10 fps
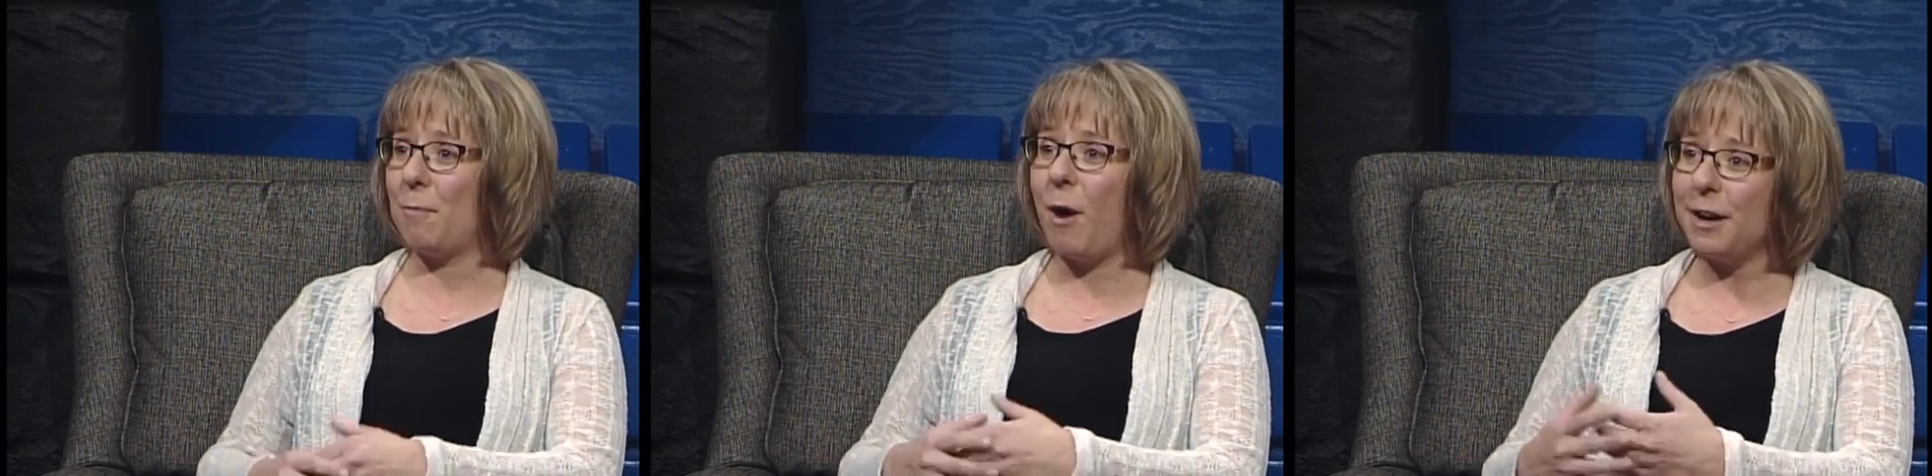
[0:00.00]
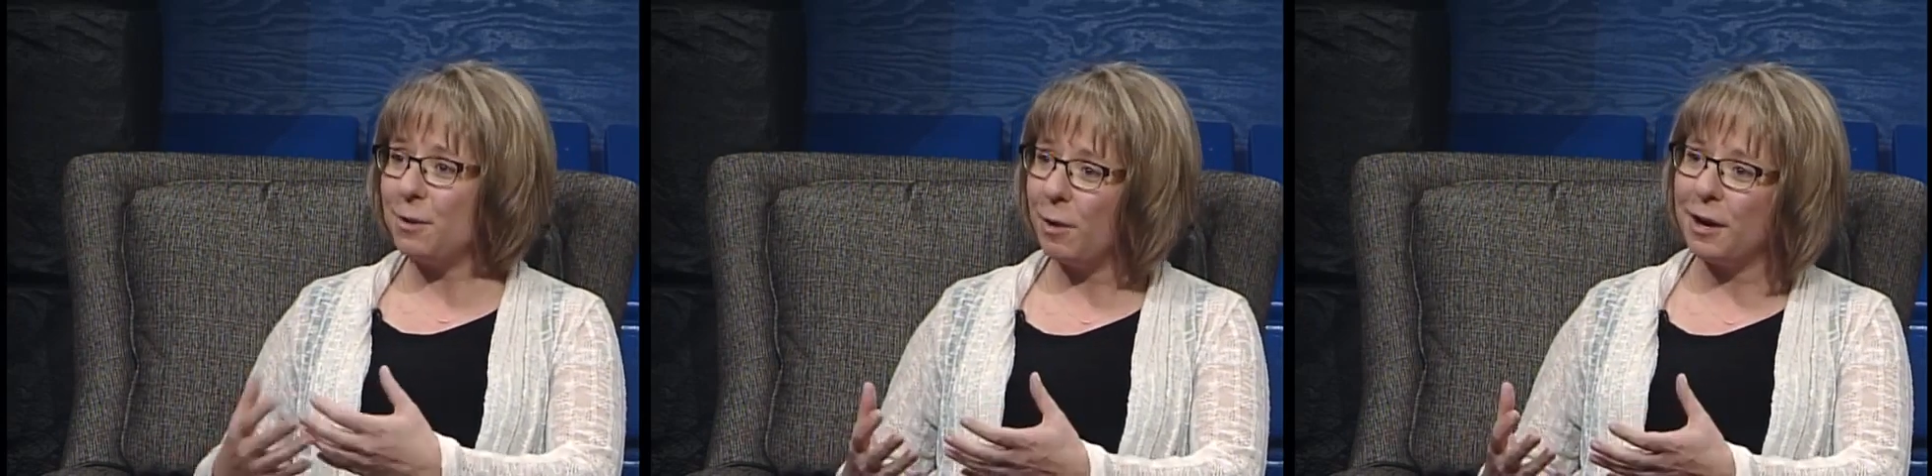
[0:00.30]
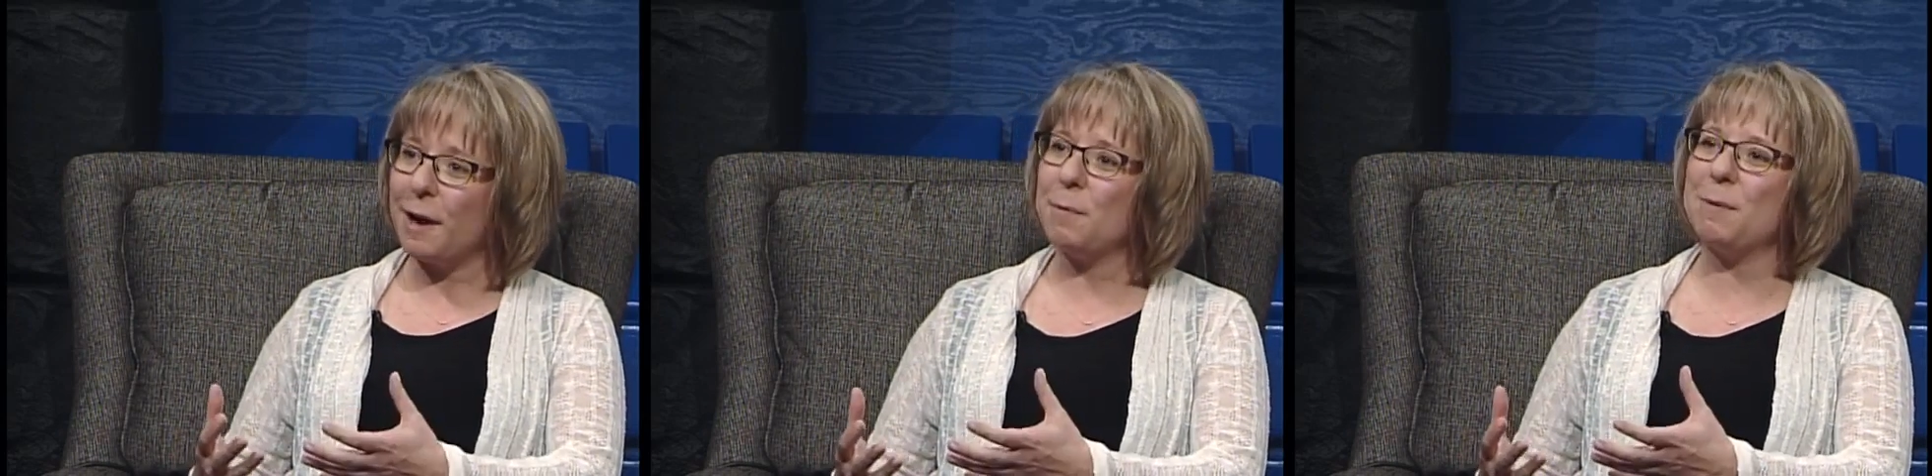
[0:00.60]
Why do you
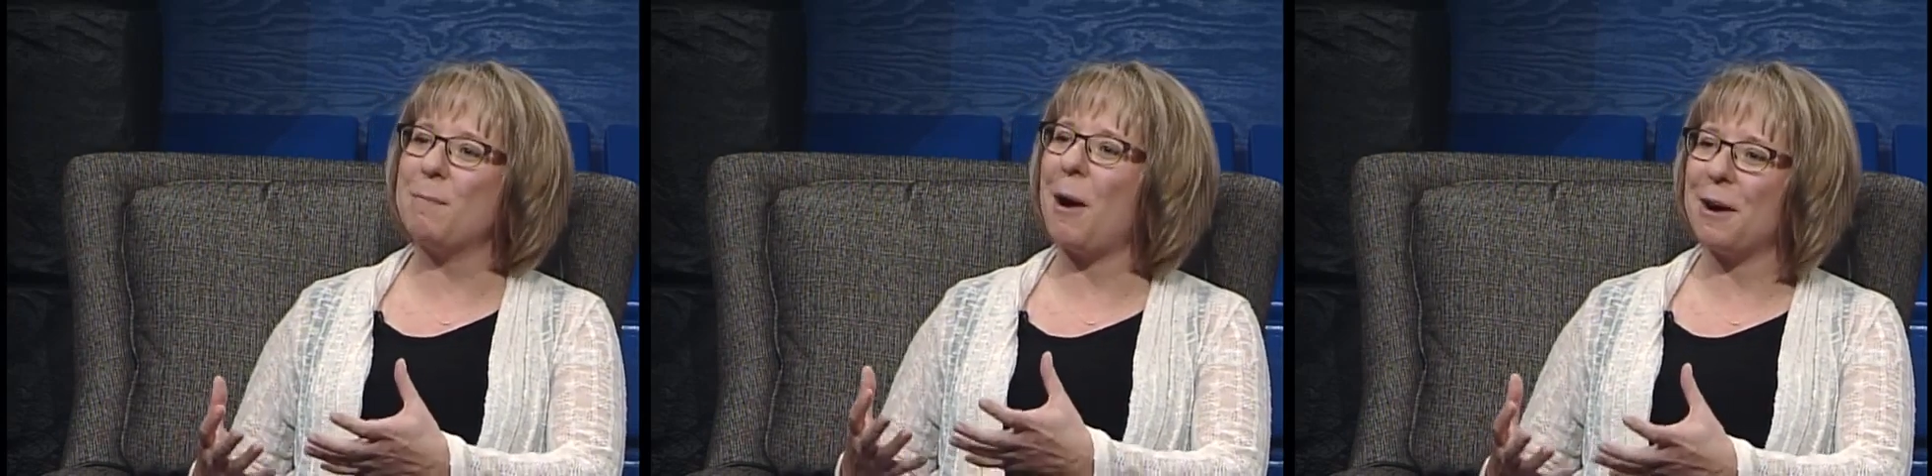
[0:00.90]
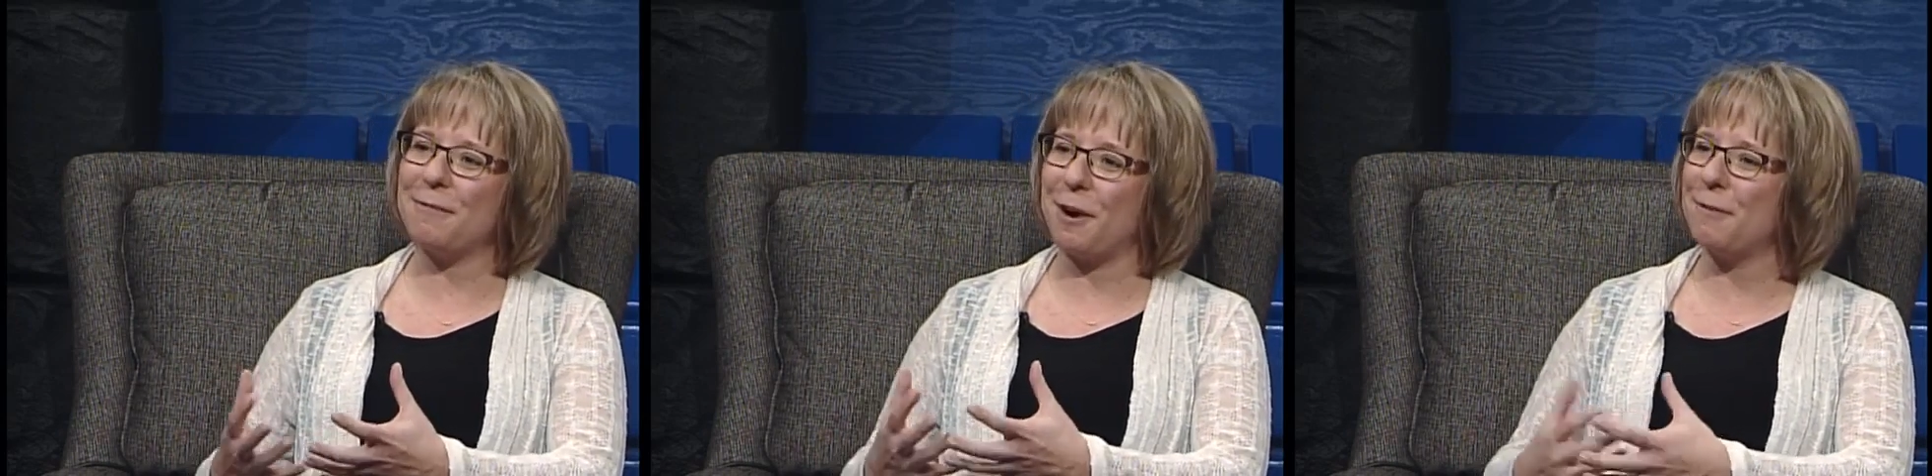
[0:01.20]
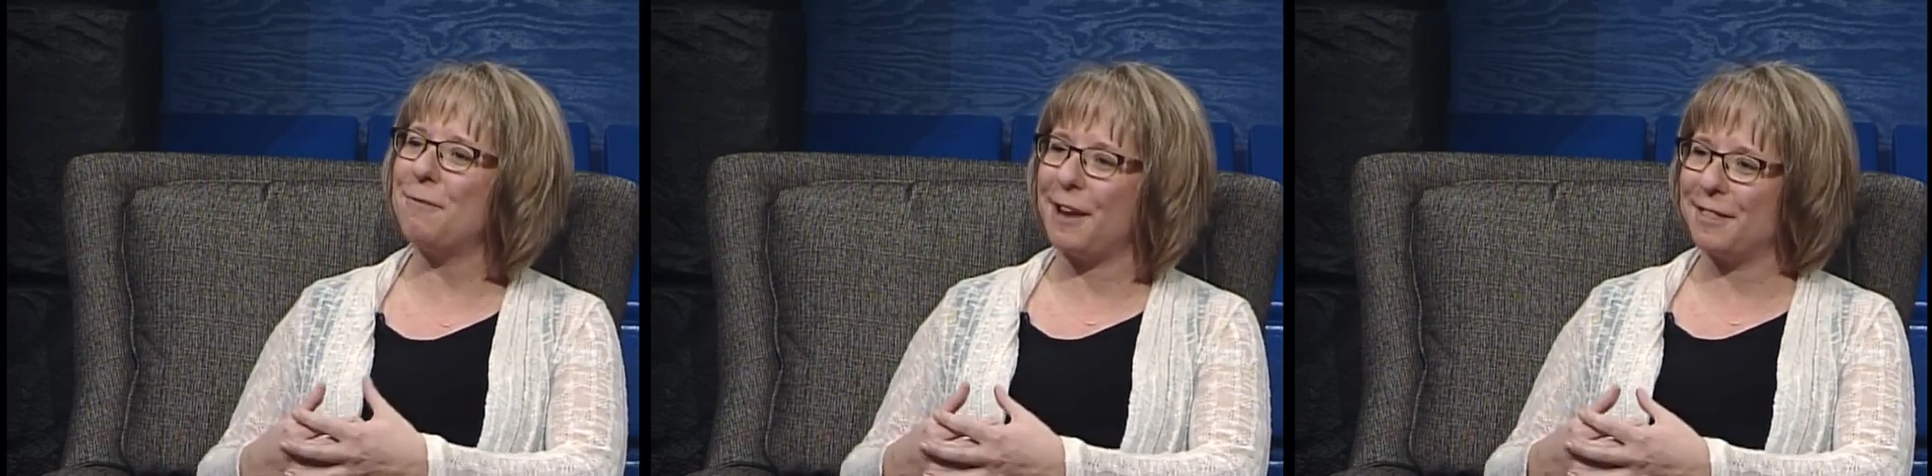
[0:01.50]
want to come and be part of our
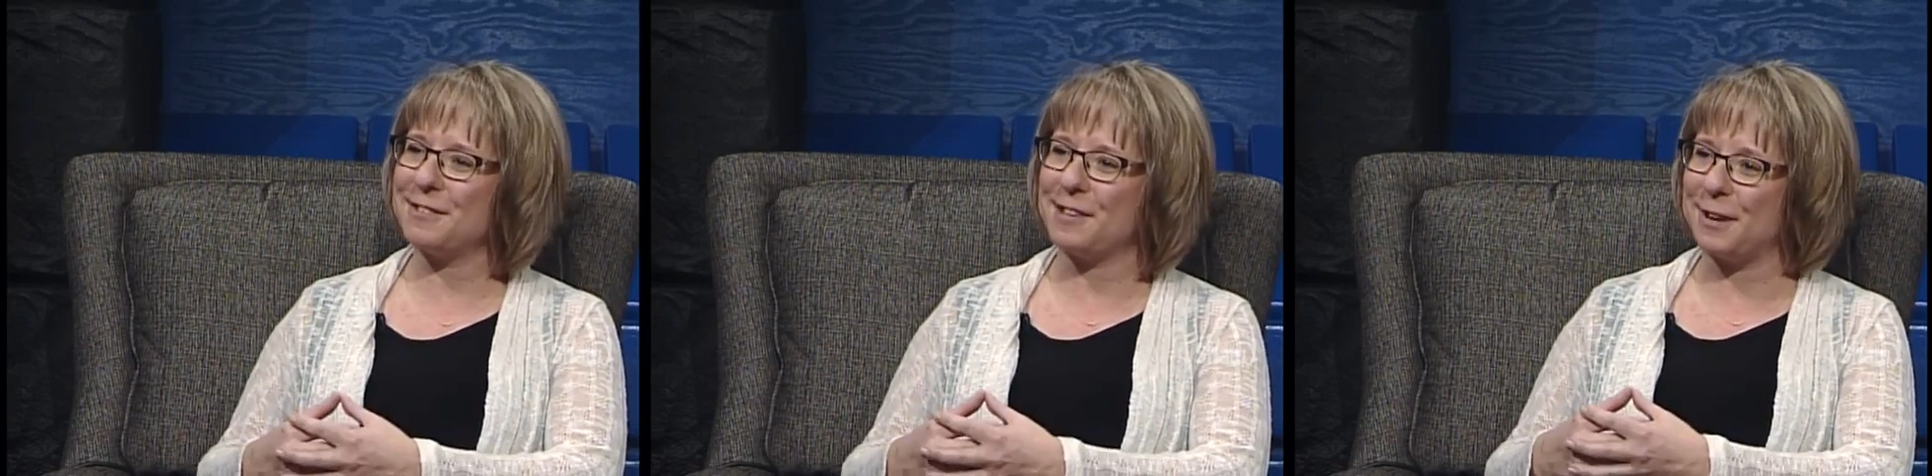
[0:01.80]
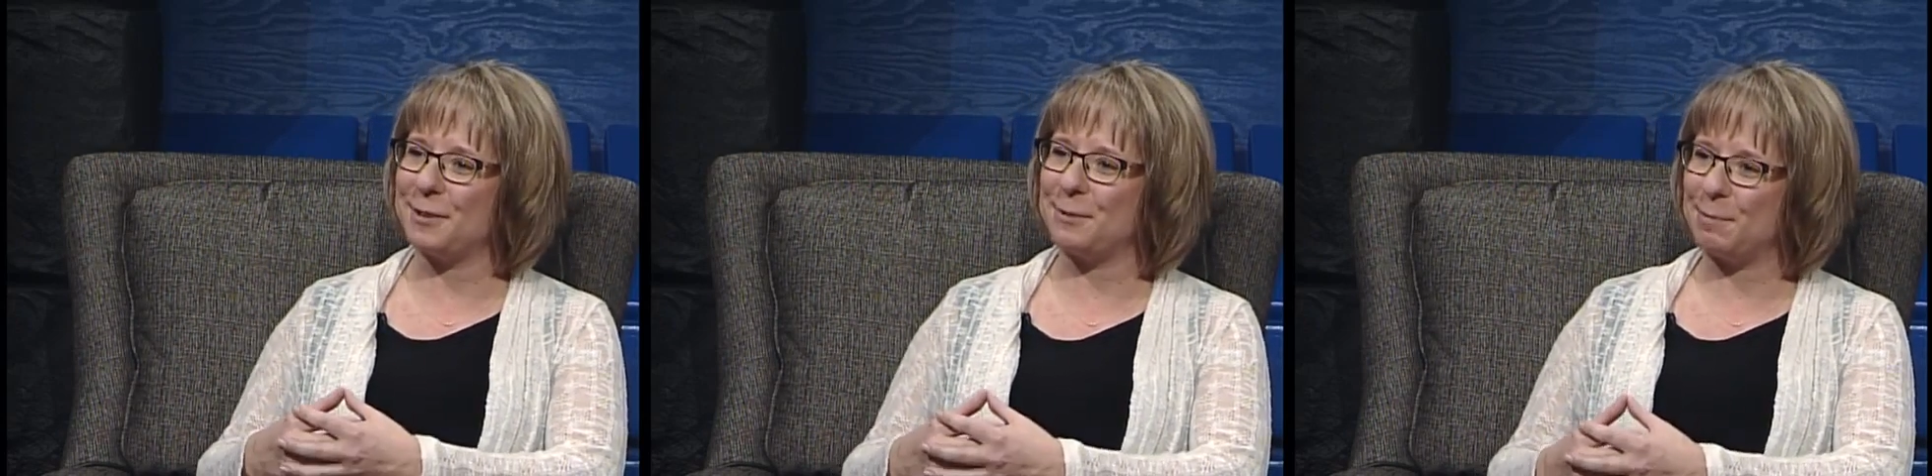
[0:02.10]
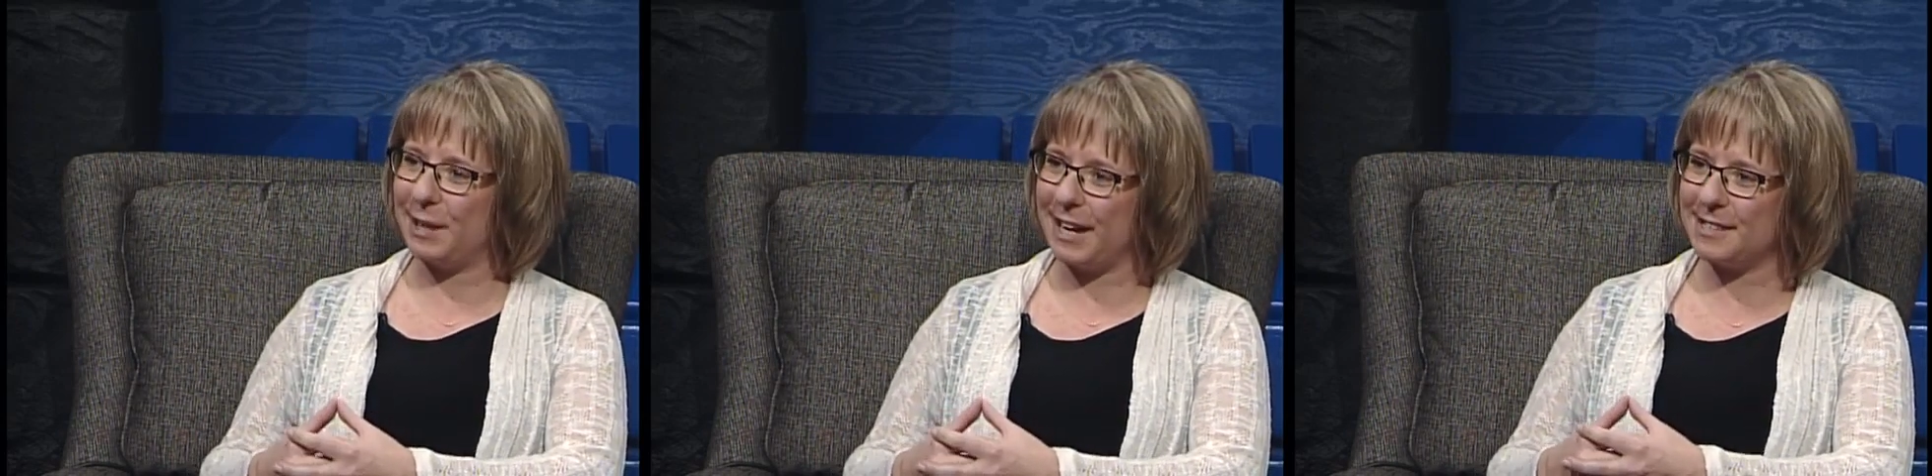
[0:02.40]
faith-centered
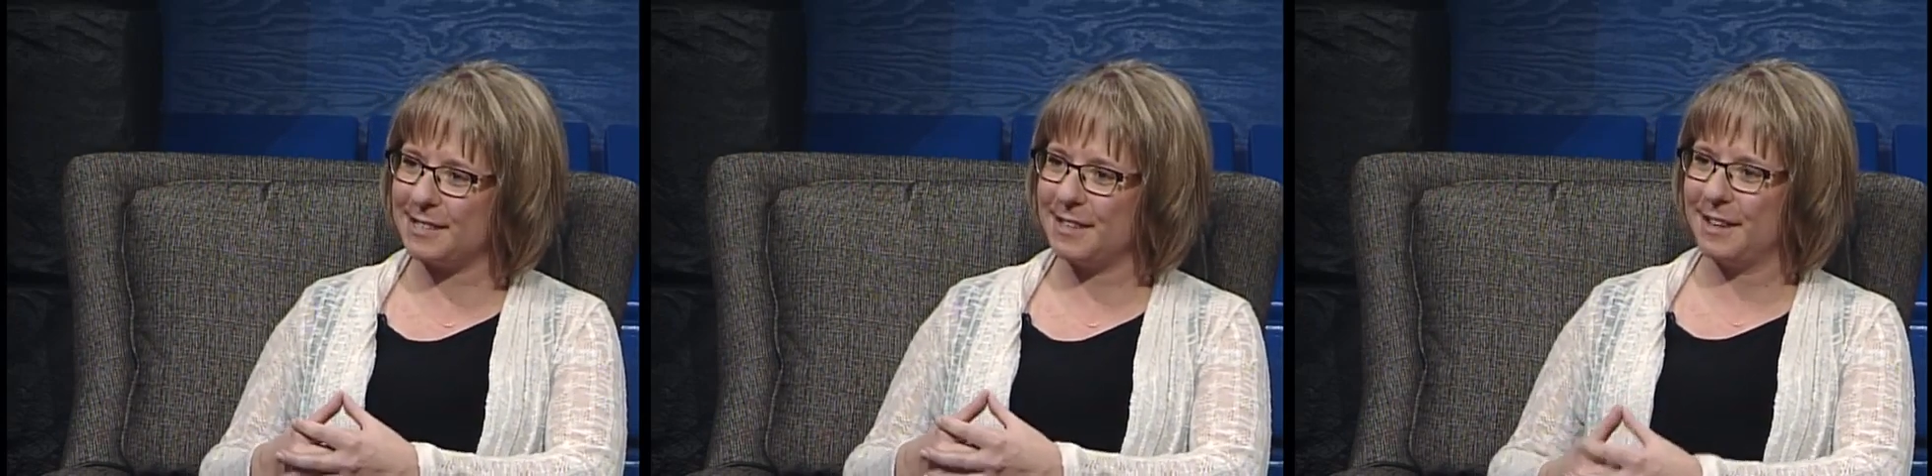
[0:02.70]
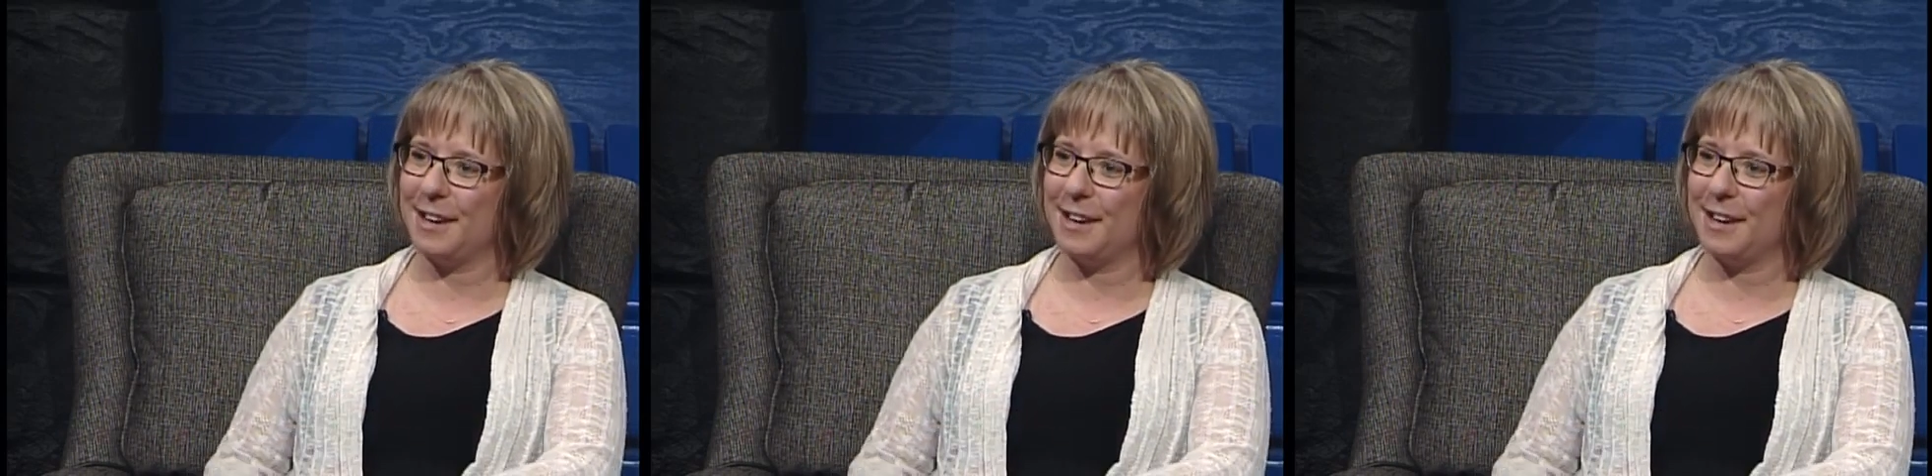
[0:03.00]
place?